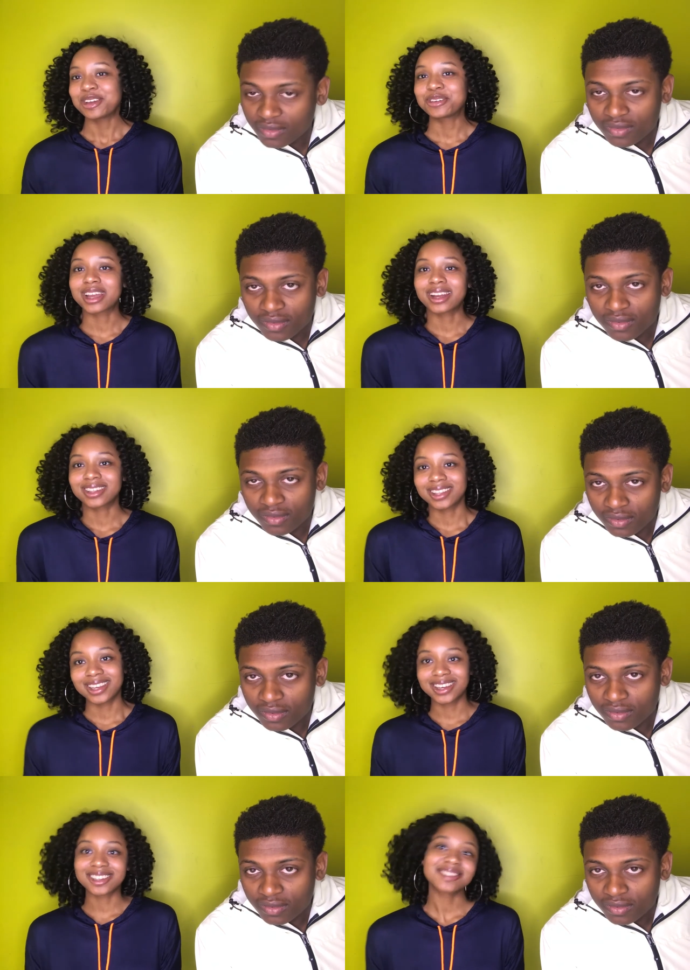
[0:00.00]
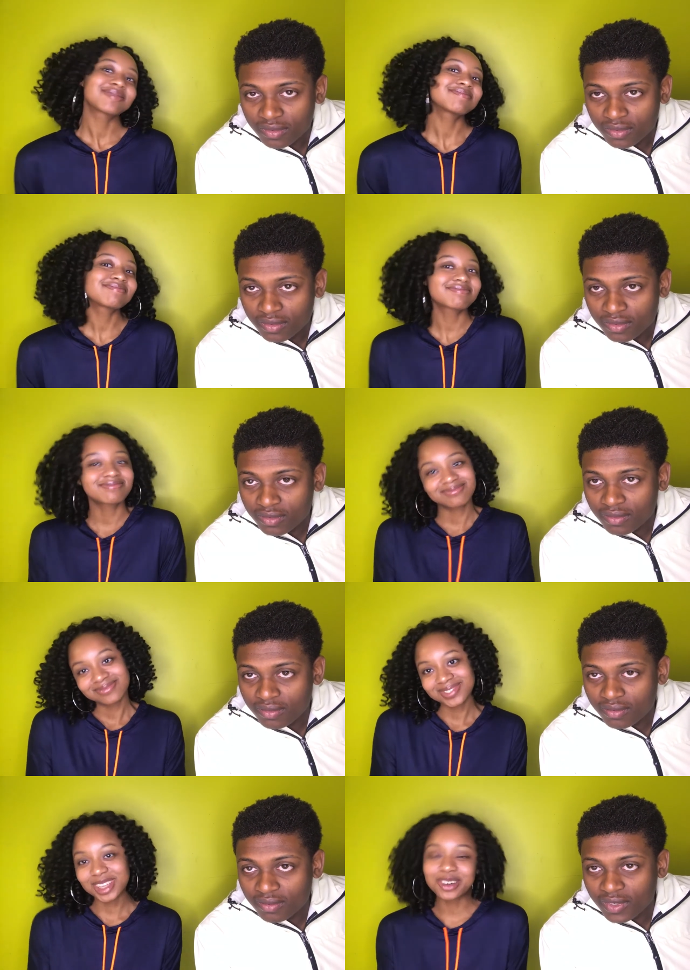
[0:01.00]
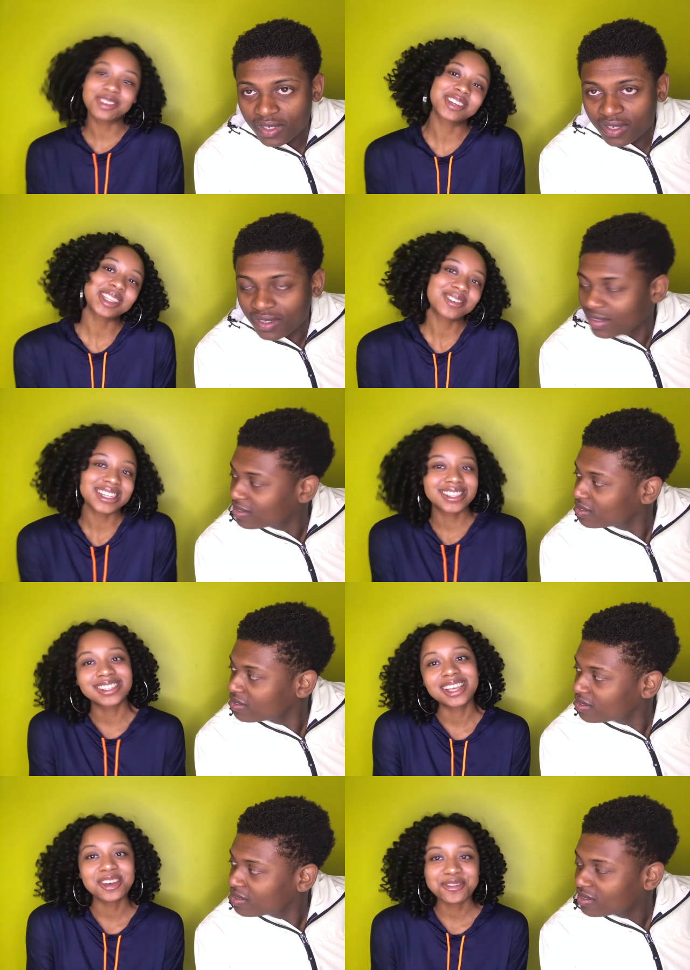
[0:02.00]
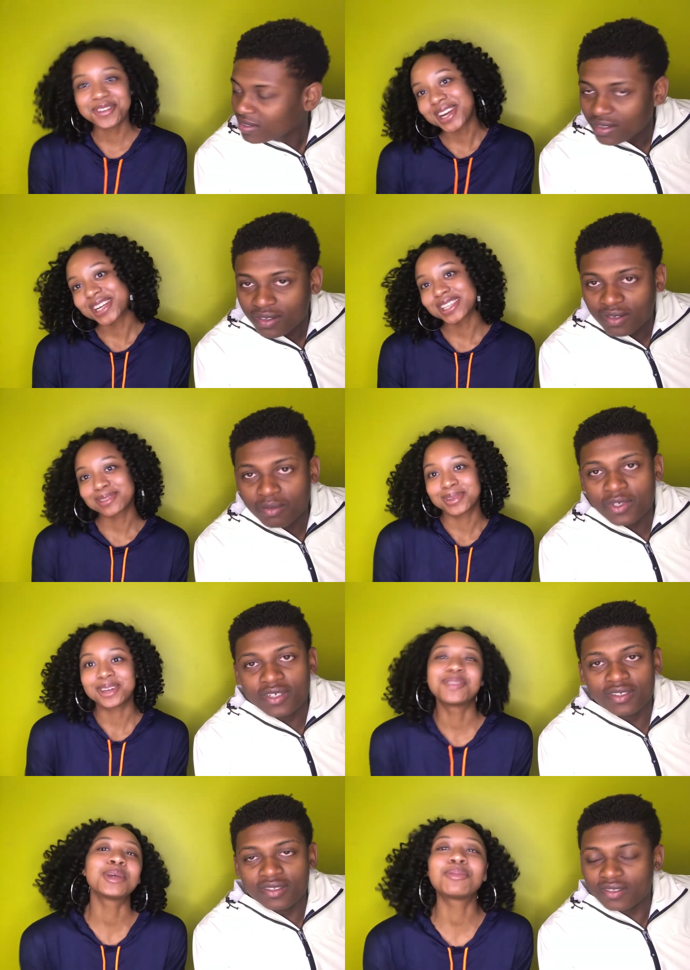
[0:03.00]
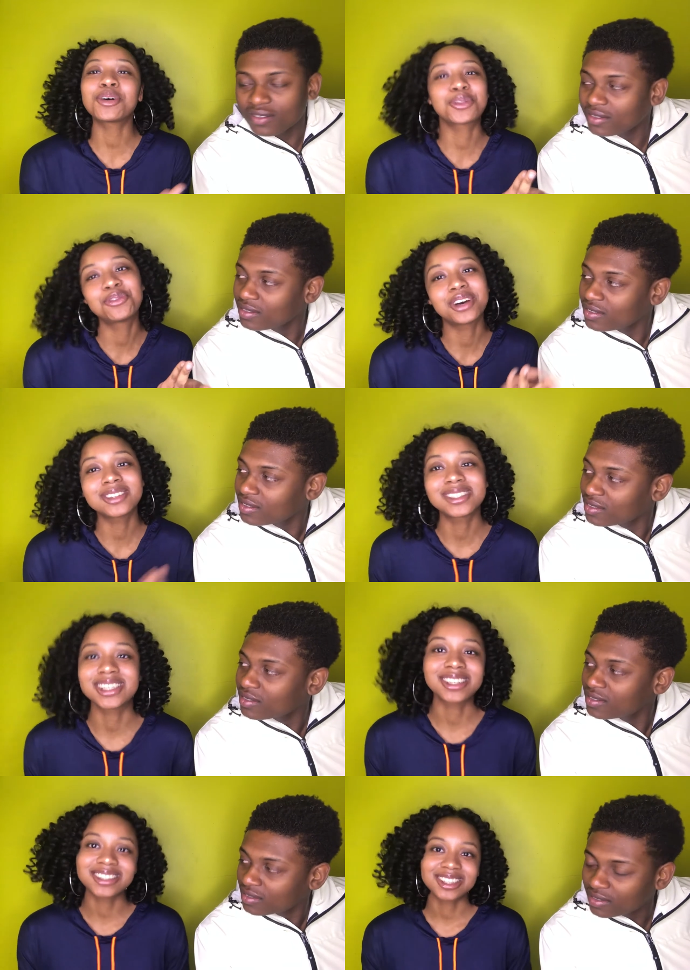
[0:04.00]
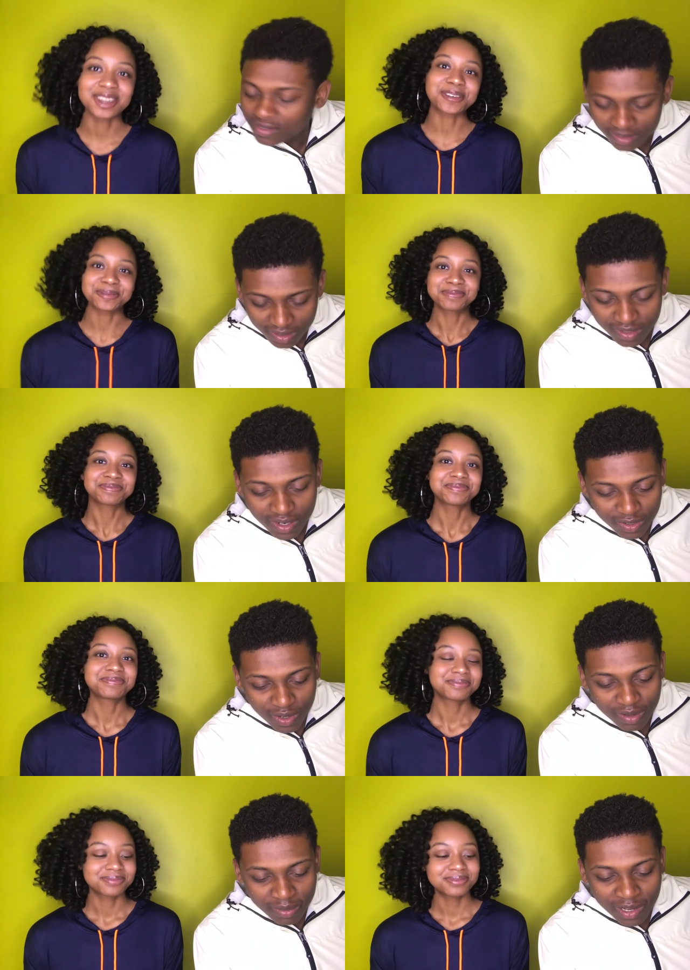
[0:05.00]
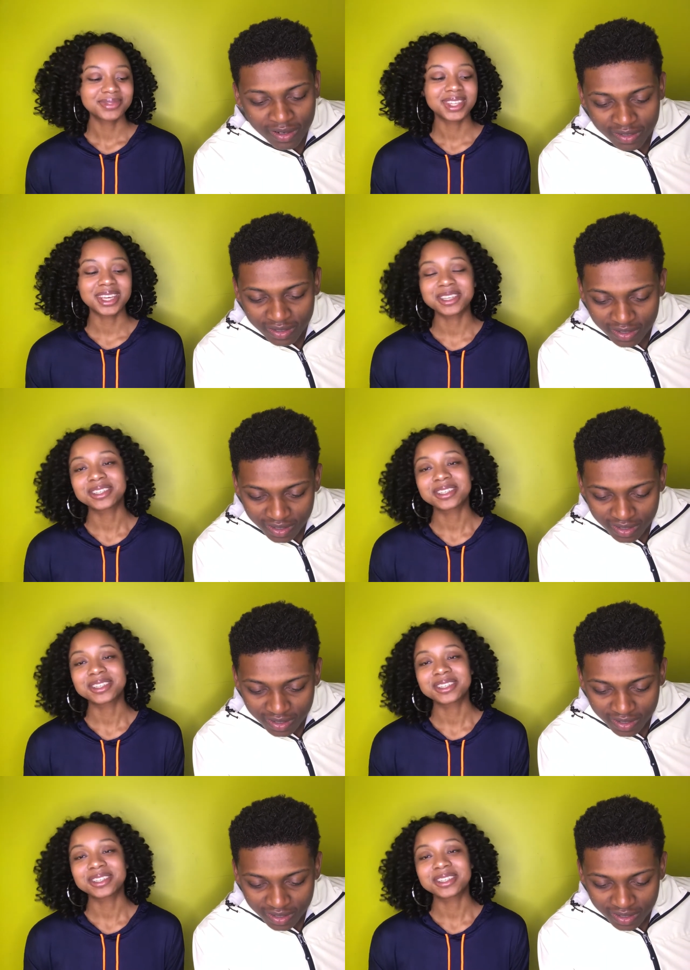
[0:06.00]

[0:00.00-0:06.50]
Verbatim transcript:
Speaker 1: We're kind of like, mm, no yeah. one really wanted to say it first, but we both felt it, so.
Speaker 2: That's all that matters. Yeah.